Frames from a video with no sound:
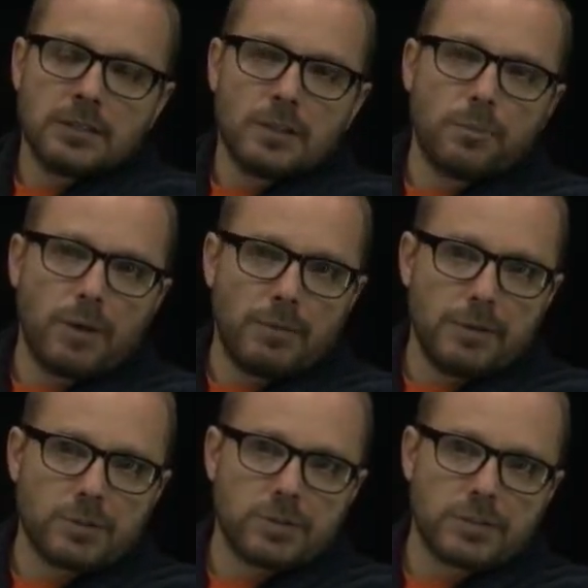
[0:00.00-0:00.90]
to the
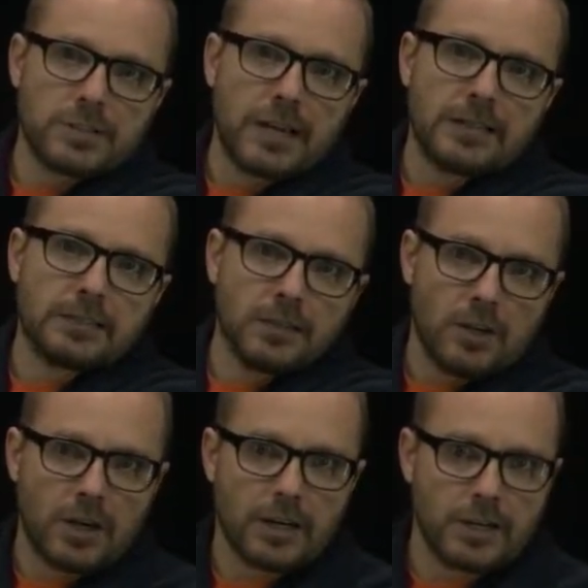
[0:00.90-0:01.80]
publisher site to
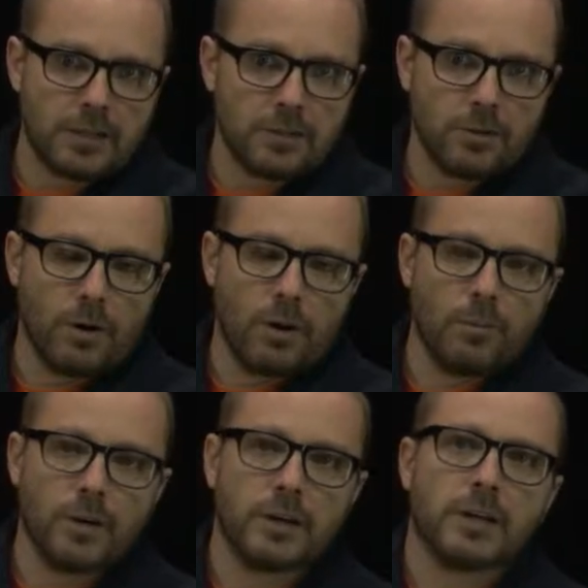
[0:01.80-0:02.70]
log in and do
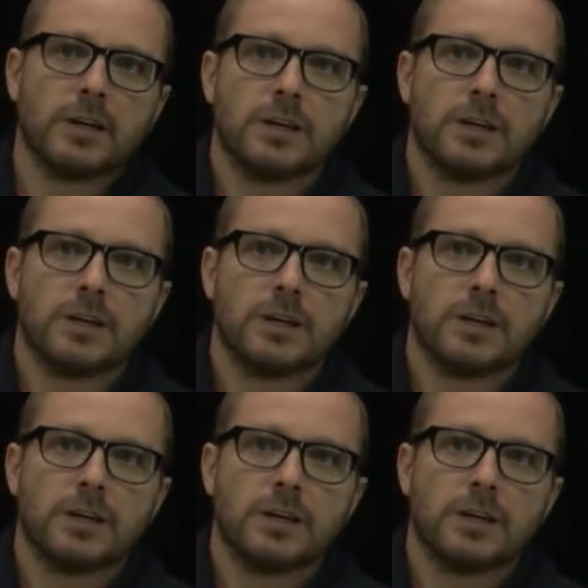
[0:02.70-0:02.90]
homework.